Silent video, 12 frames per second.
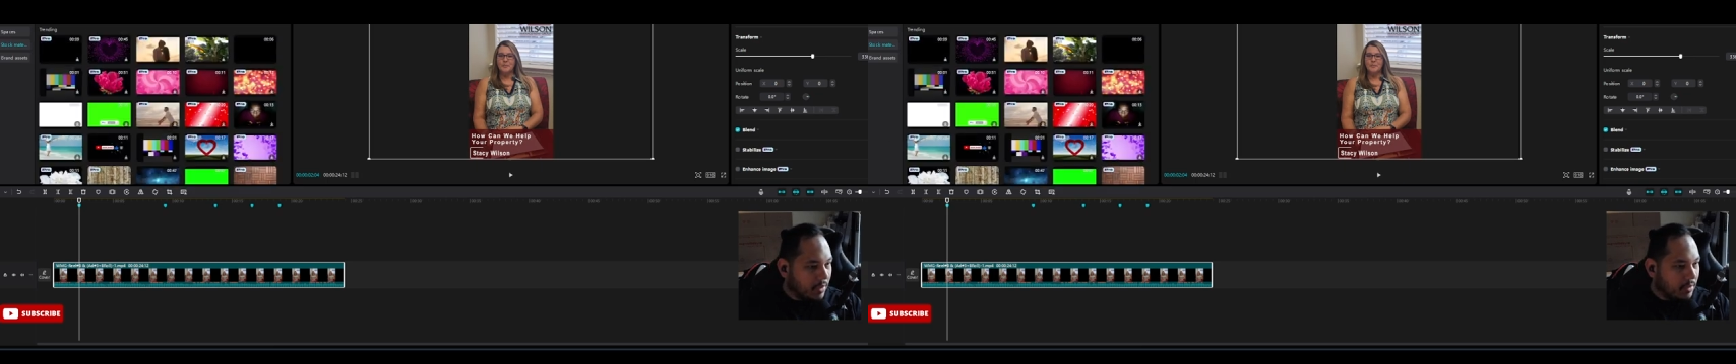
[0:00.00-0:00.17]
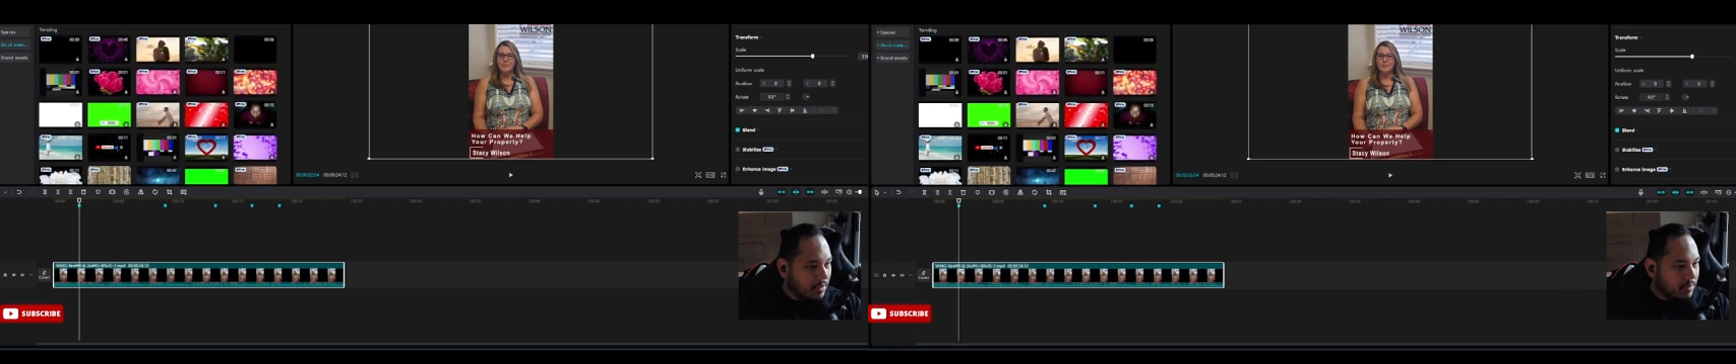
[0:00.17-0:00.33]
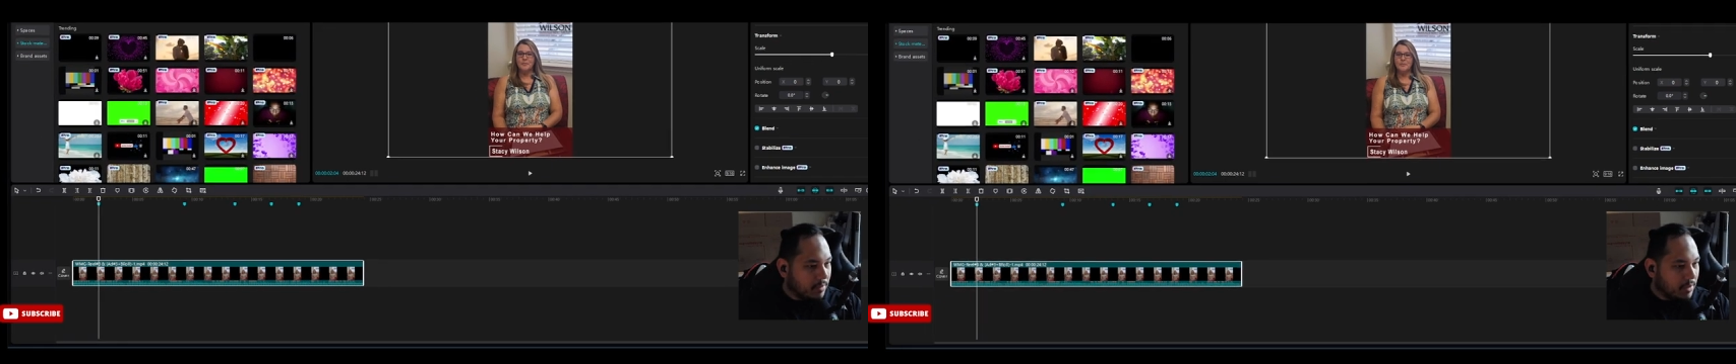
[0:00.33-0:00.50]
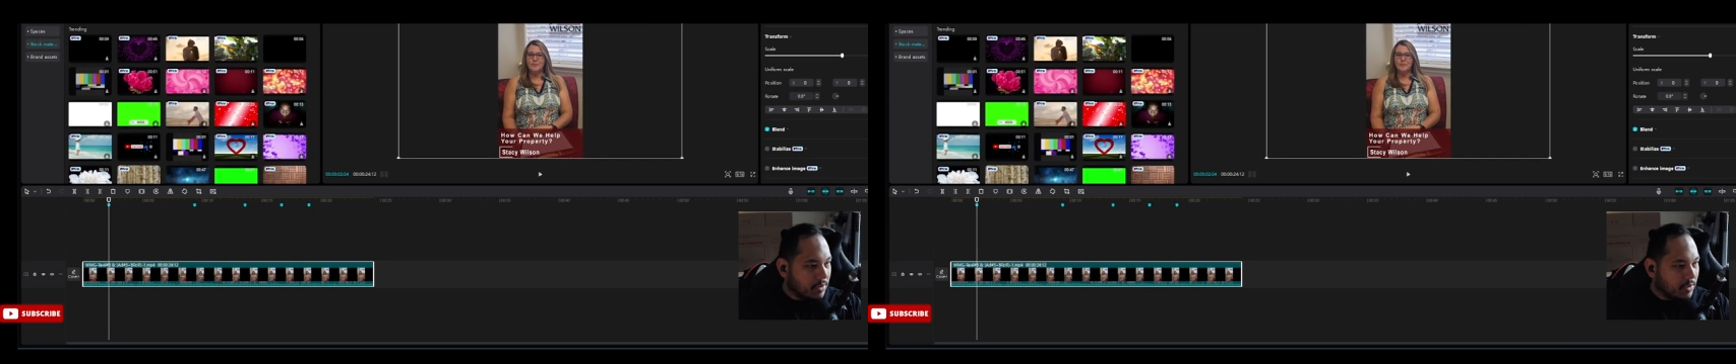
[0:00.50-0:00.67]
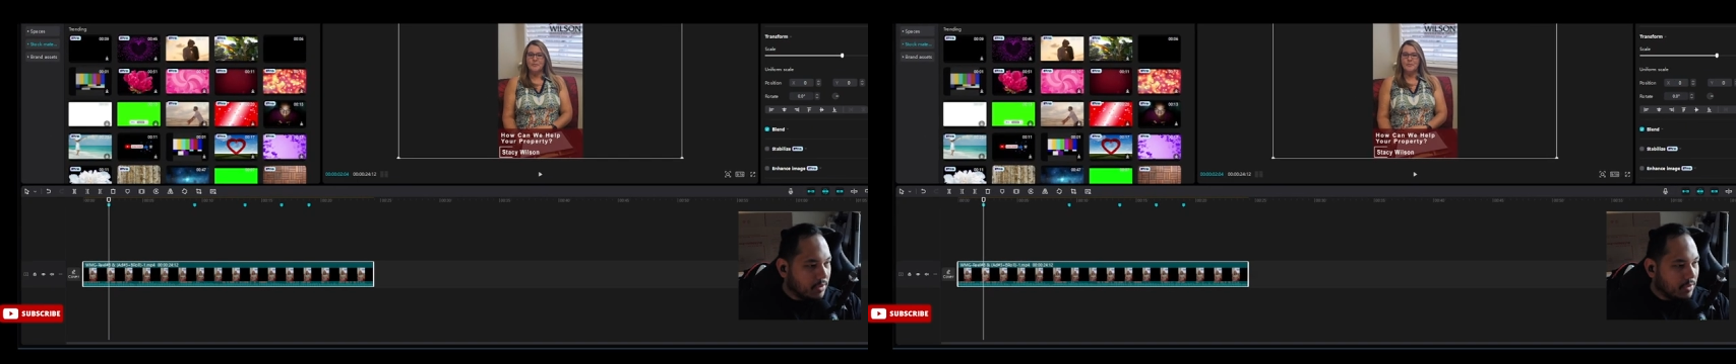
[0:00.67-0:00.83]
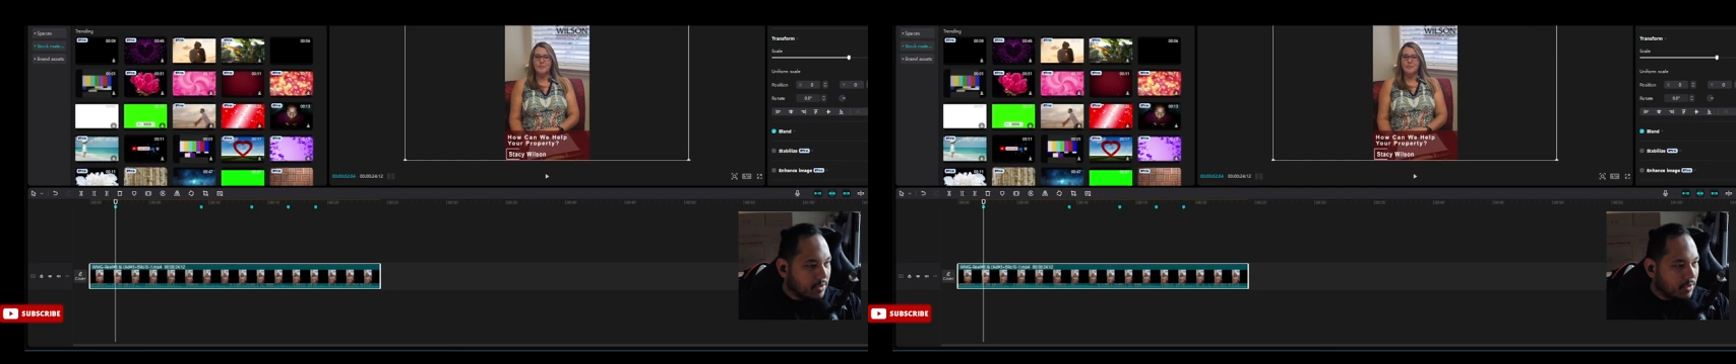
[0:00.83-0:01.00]
Let's make sure
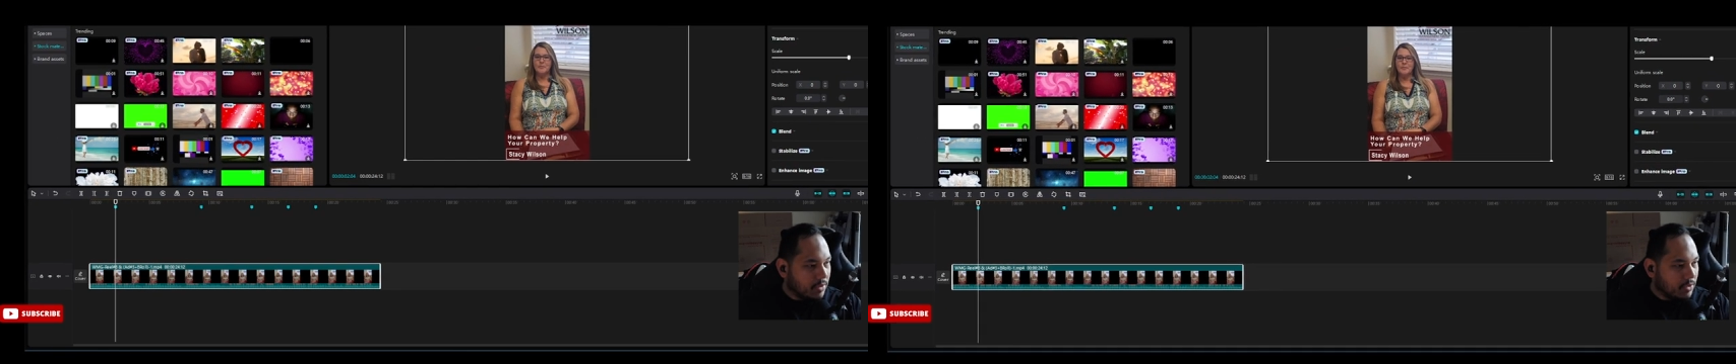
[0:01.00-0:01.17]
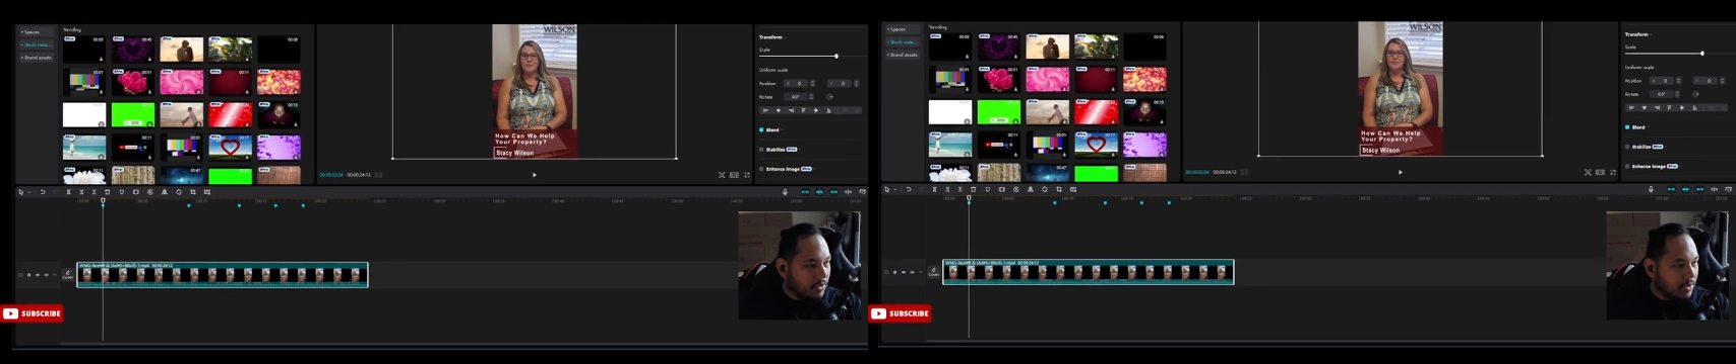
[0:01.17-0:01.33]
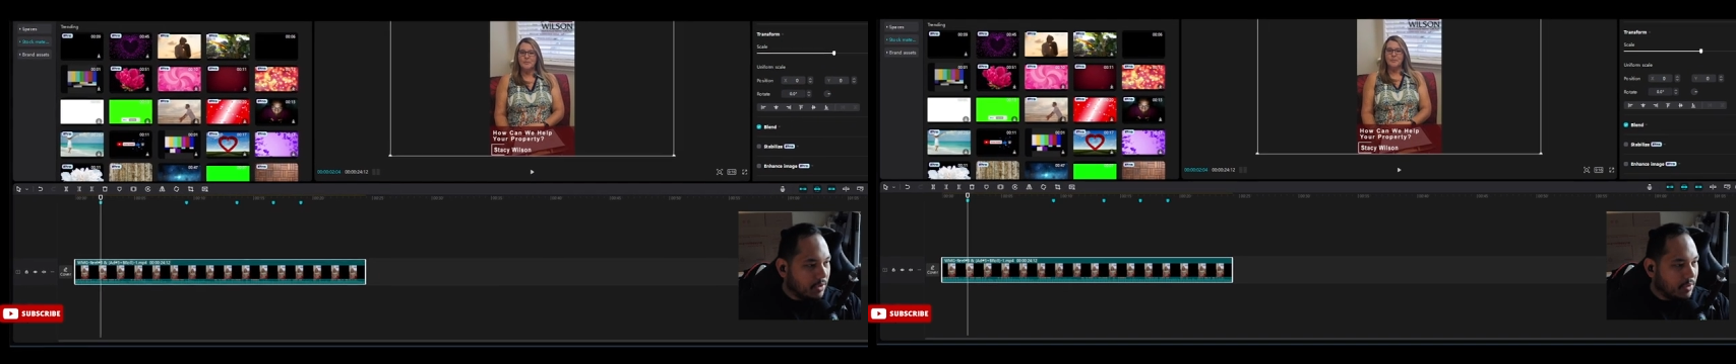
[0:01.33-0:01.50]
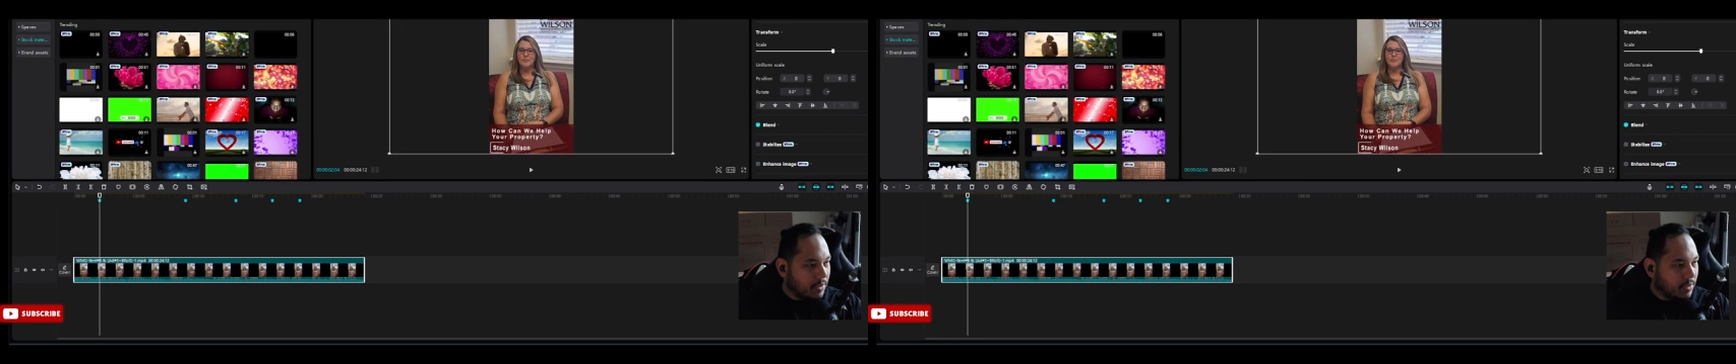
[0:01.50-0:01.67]
it's on the screen.